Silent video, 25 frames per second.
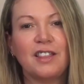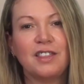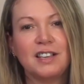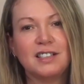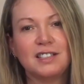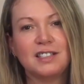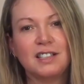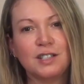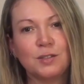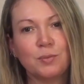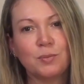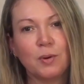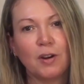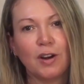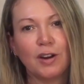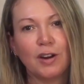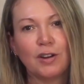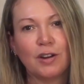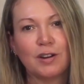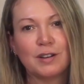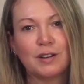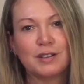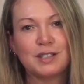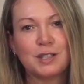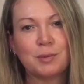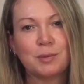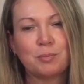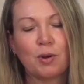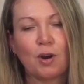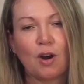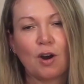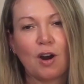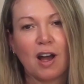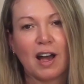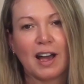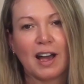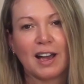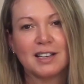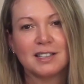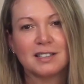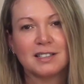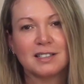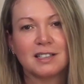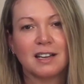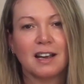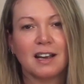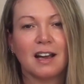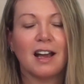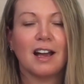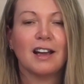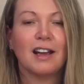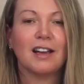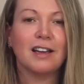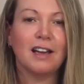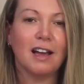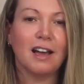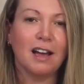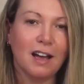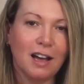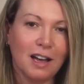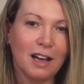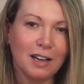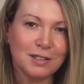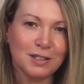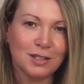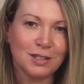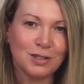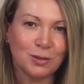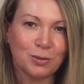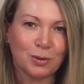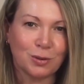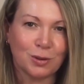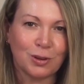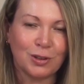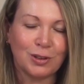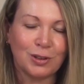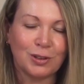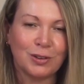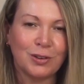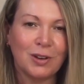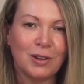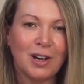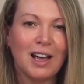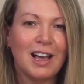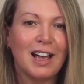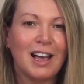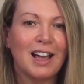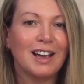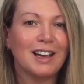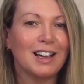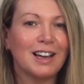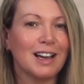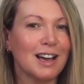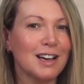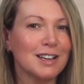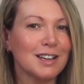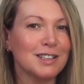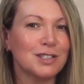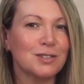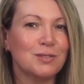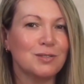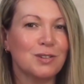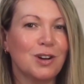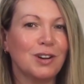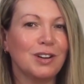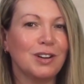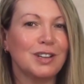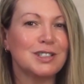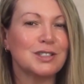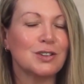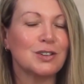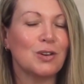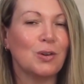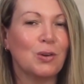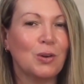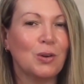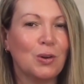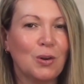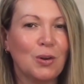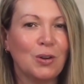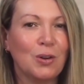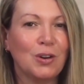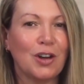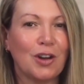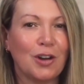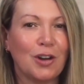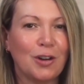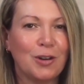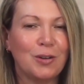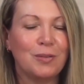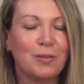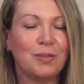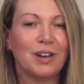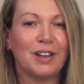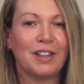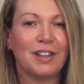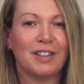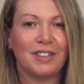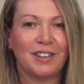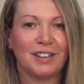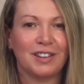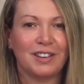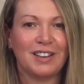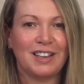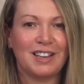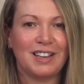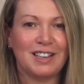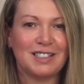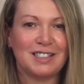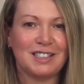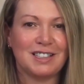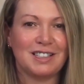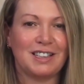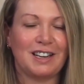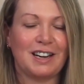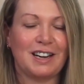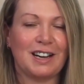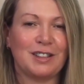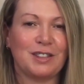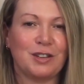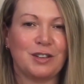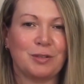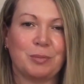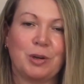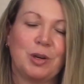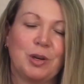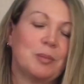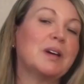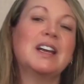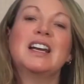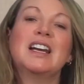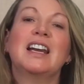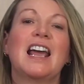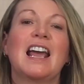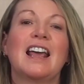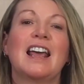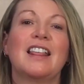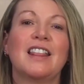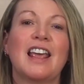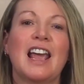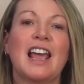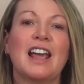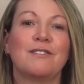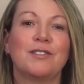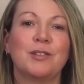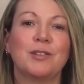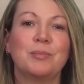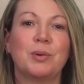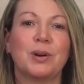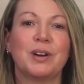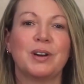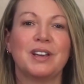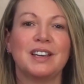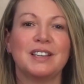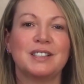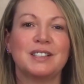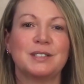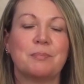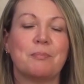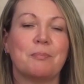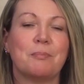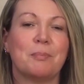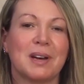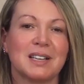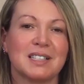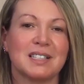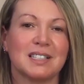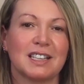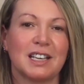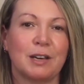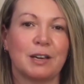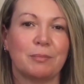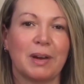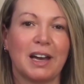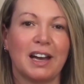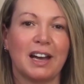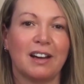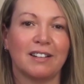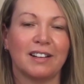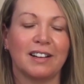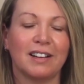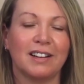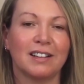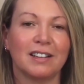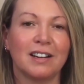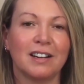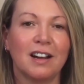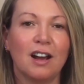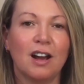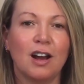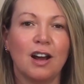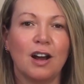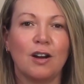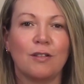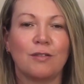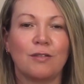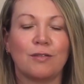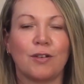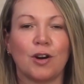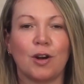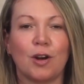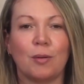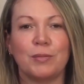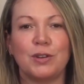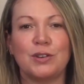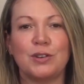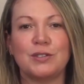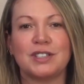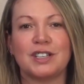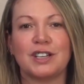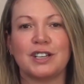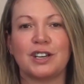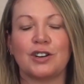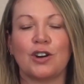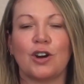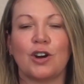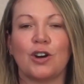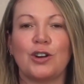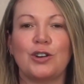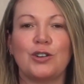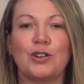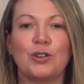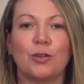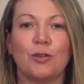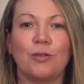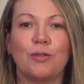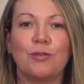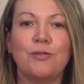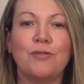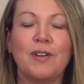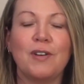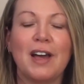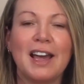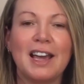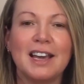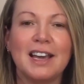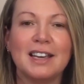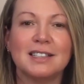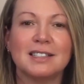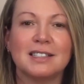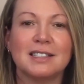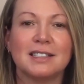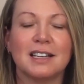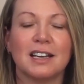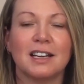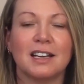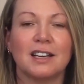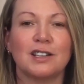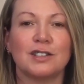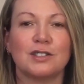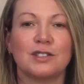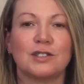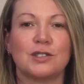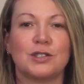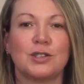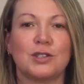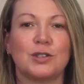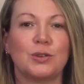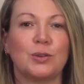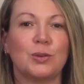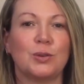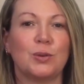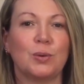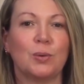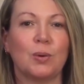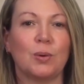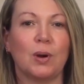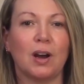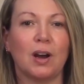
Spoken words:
this is where I got a surprise. Castor oil. Castor oil is all over the internet at the moment. Everybody is buzzing about it. From using it on your face, to